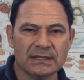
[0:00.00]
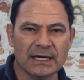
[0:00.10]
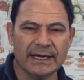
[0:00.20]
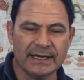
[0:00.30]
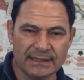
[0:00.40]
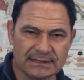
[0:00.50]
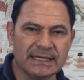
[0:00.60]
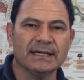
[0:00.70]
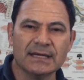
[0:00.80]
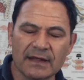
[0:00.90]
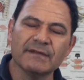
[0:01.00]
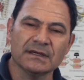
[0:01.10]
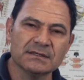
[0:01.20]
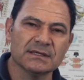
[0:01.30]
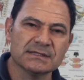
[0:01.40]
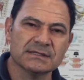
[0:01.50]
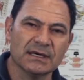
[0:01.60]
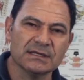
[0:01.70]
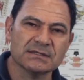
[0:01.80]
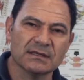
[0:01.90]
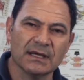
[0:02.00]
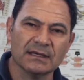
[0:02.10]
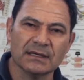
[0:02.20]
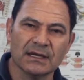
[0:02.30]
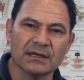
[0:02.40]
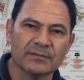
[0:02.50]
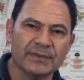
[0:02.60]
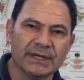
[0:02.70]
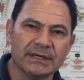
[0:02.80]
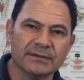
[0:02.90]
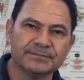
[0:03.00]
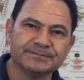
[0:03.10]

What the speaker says: and dedicate that to their studies so they can get it completed.